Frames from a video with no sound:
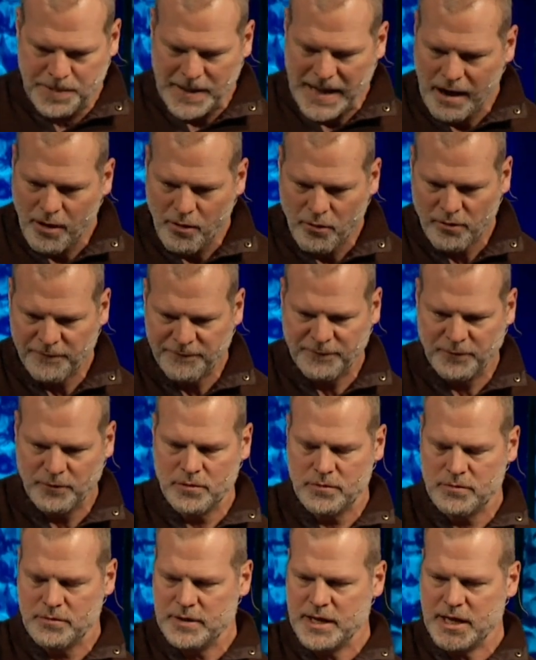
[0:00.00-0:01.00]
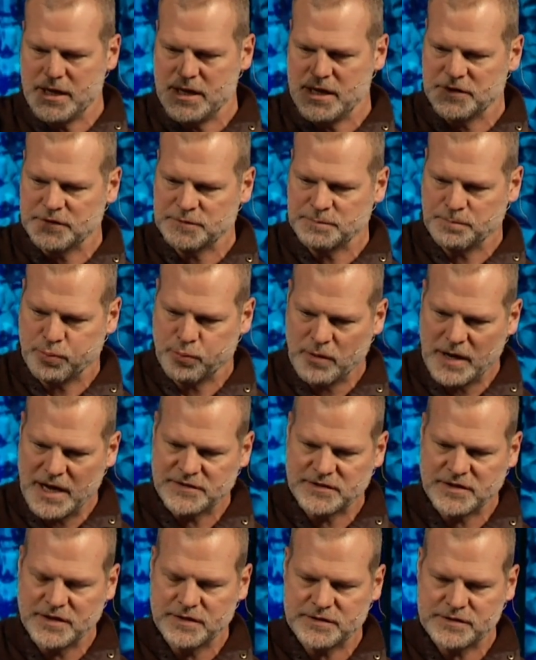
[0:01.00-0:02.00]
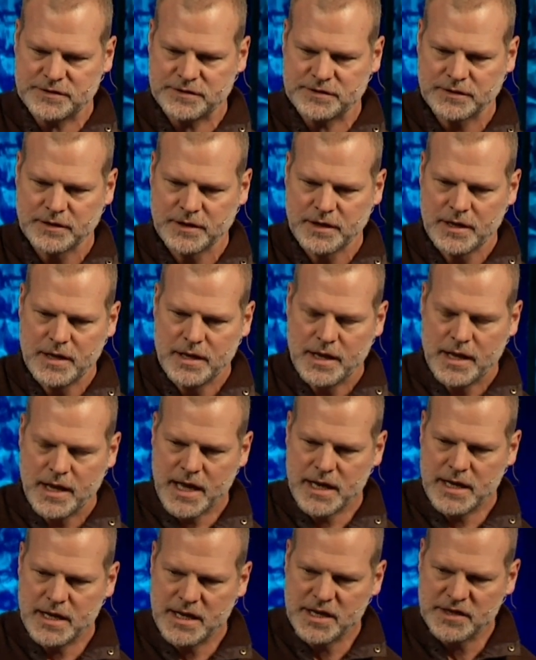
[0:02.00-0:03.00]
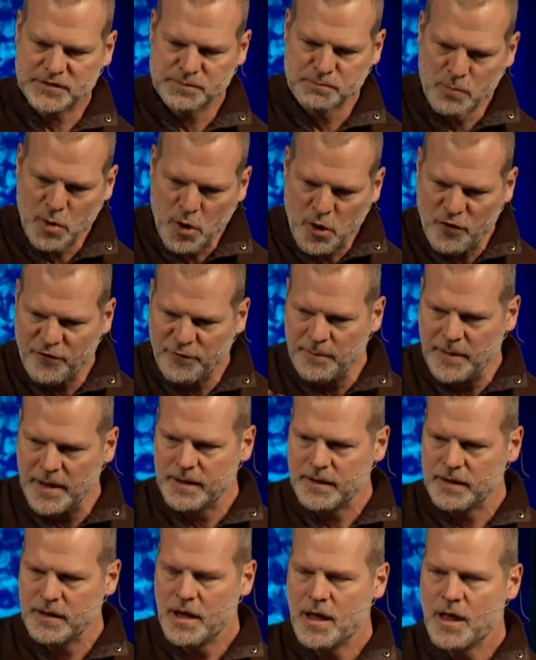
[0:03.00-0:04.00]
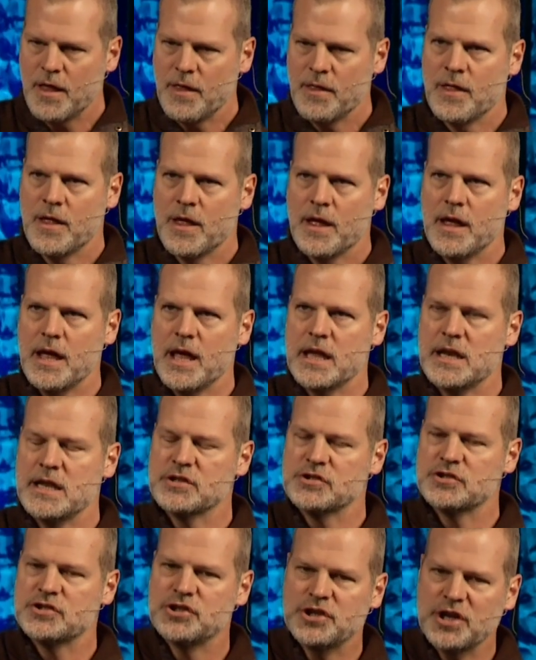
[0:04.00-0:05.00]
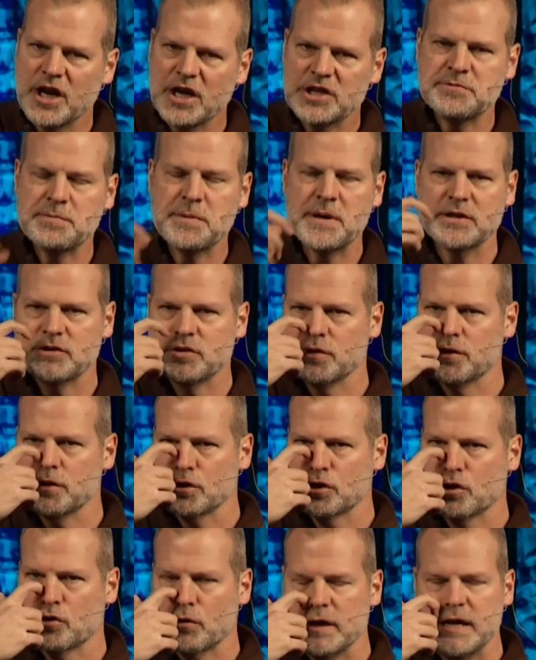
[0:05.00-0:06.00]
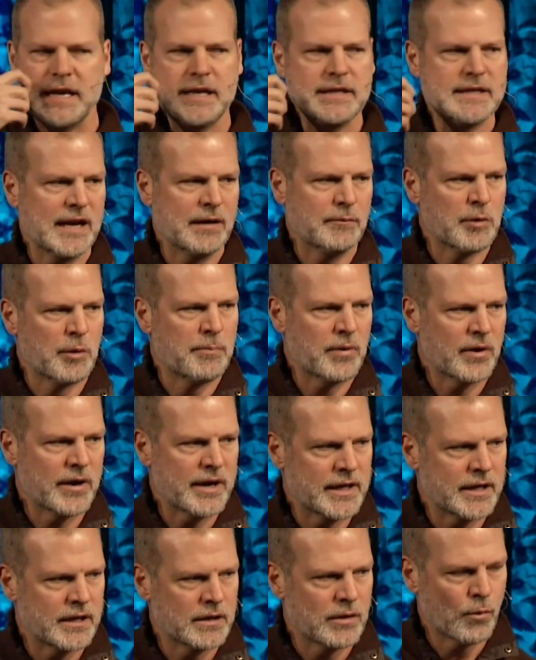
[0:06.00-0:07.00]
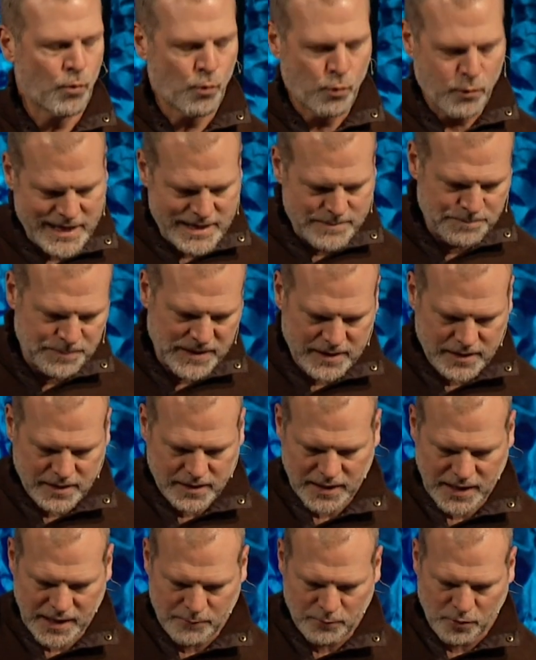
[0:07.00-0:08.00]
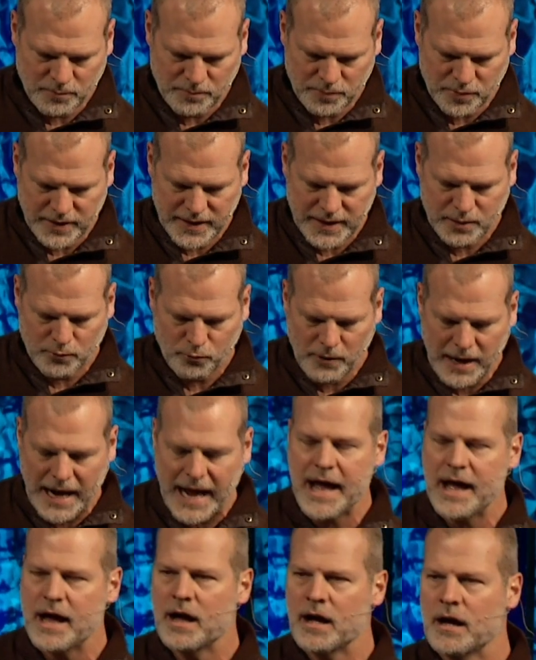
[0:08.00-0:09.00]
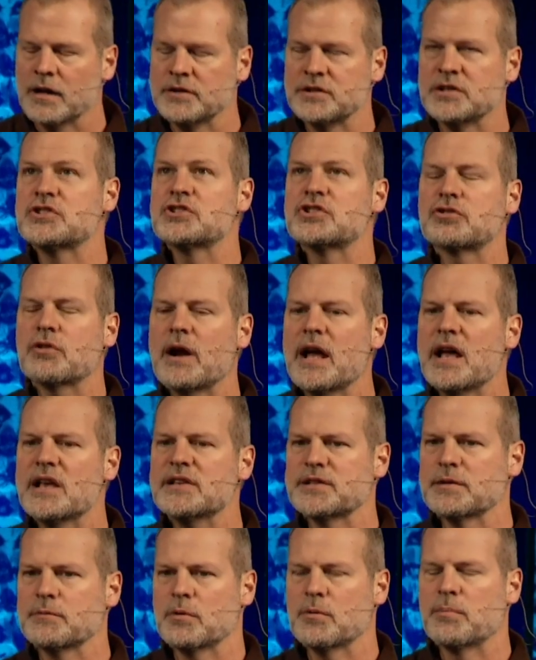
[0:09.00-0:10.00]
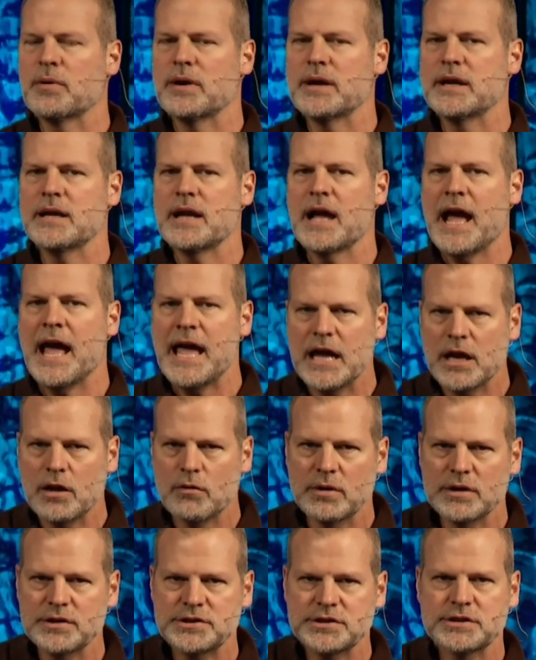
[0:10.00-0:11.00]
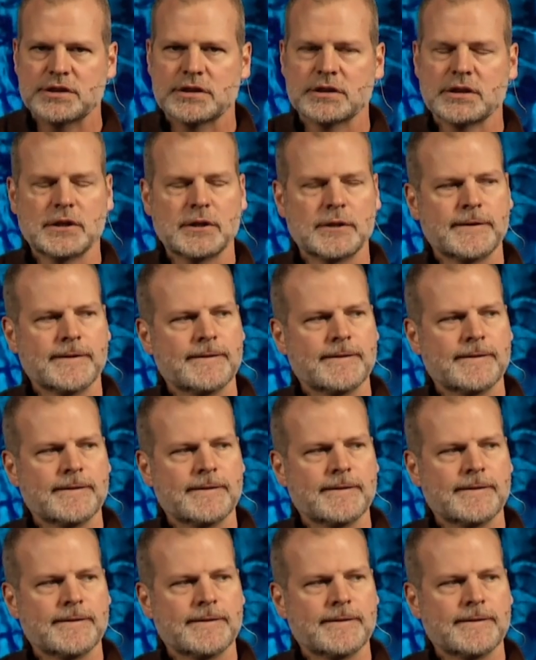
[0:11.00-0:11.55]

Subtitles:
powerful in his presence and in his movement and his judgment to the degree that it will bring weeping, it will bring distress, it will bring anguish